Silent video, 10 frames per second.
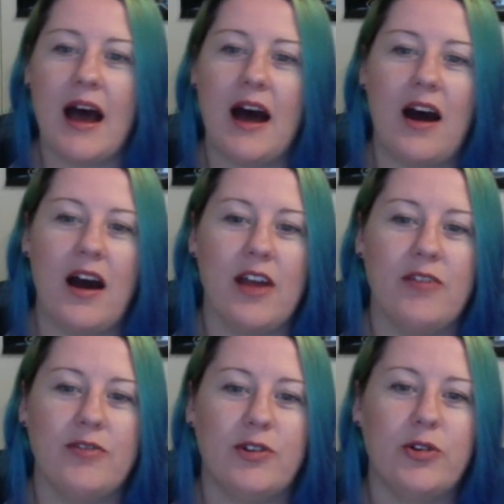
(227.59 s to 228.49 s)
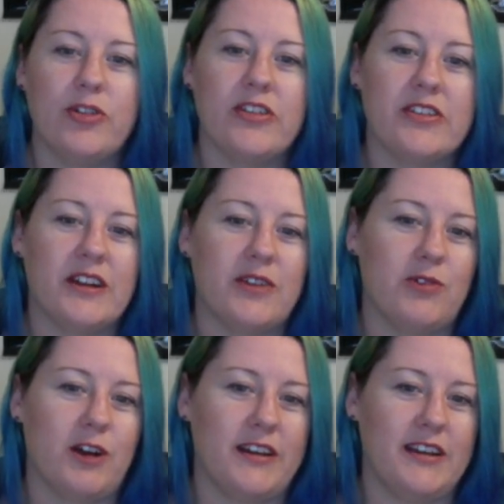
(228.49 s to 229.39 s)
I've also started
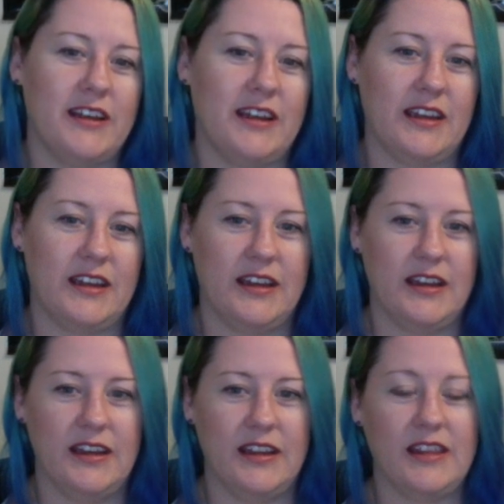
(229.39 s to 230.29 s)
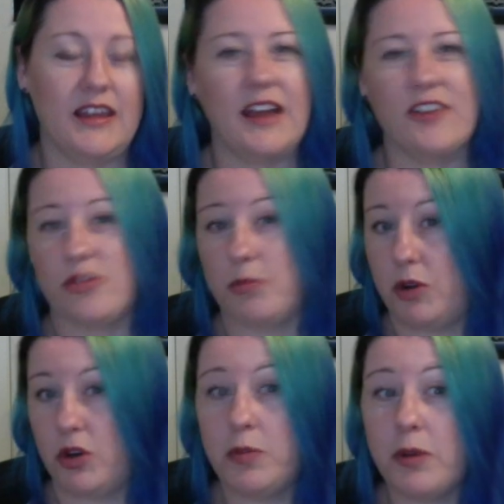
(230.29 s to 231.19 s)
writing the extra
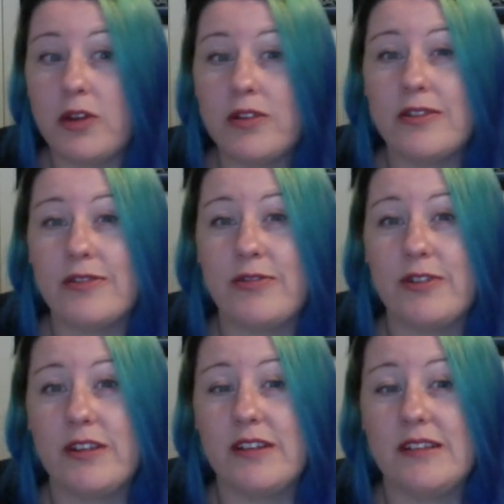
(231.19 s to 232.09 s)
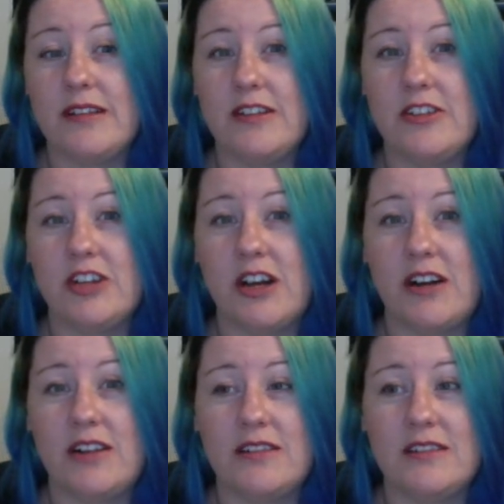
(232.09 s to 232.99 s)
blog posts for Sin's
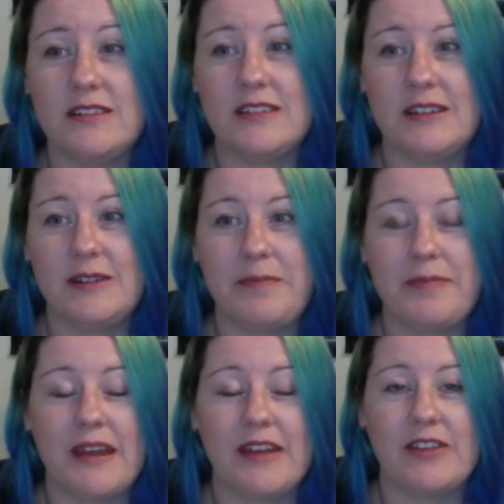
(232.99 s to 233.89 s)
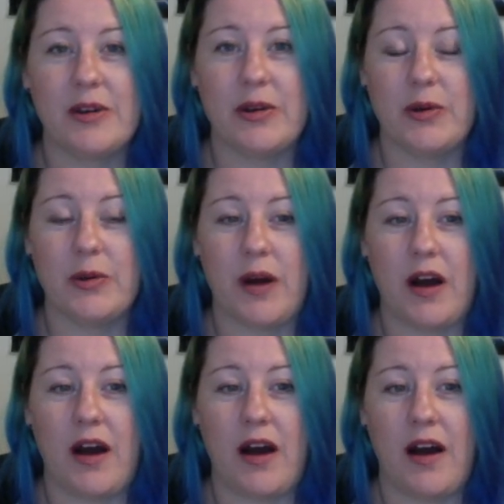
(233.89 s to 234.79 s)
Child. So
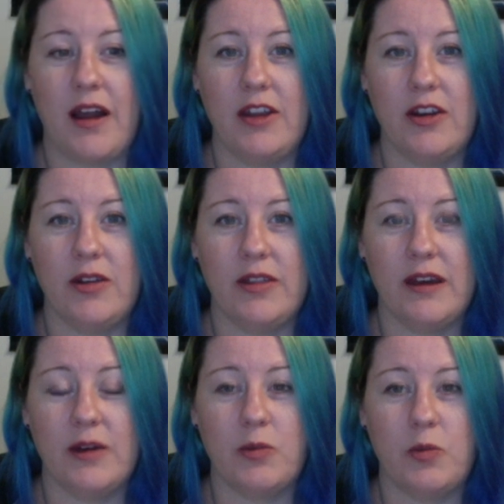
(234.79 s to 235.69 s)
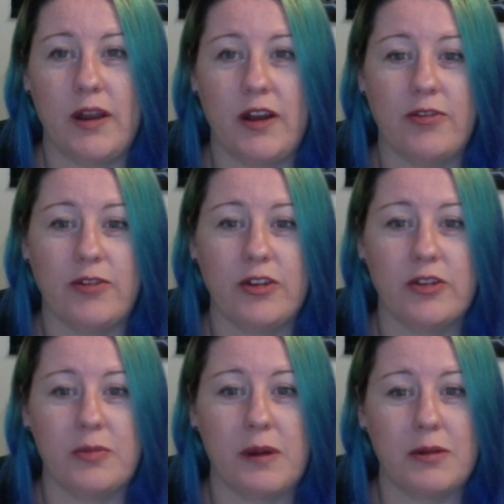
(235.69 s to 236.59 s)
I know that when I
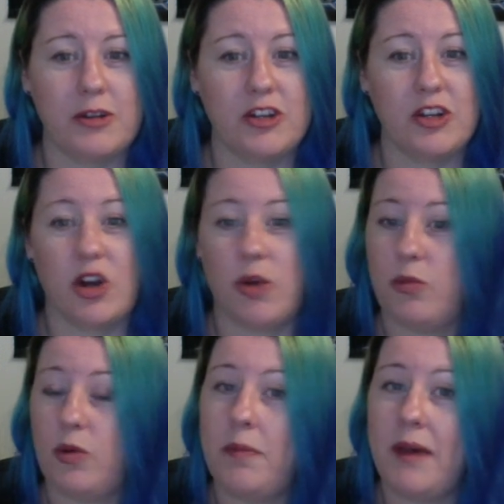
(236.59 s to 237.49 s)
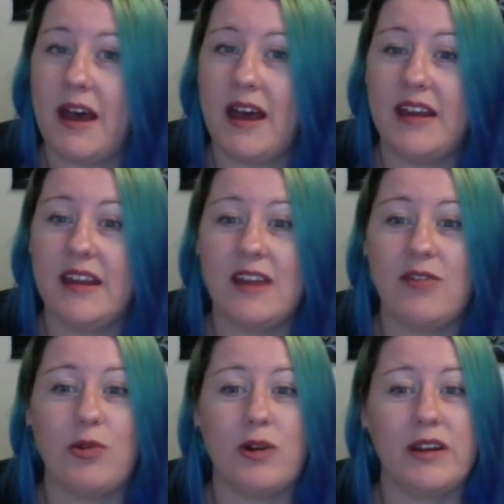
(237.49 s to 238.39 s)
first published it on Wattpad,
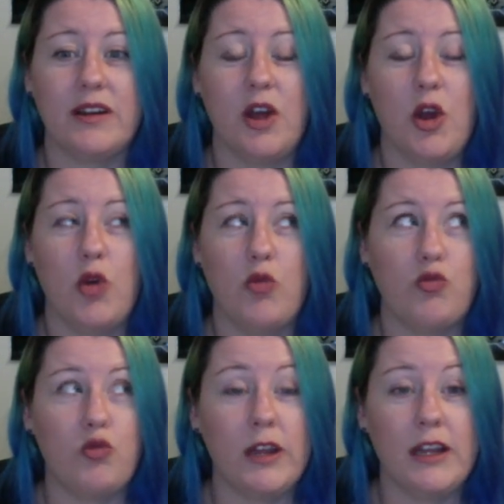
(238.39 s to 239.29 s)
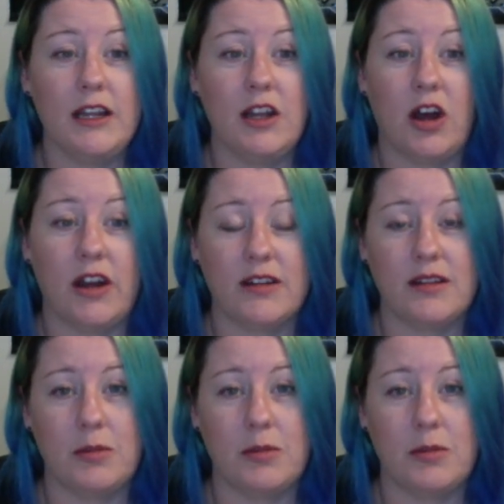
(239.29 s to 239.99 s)
everyone really liked the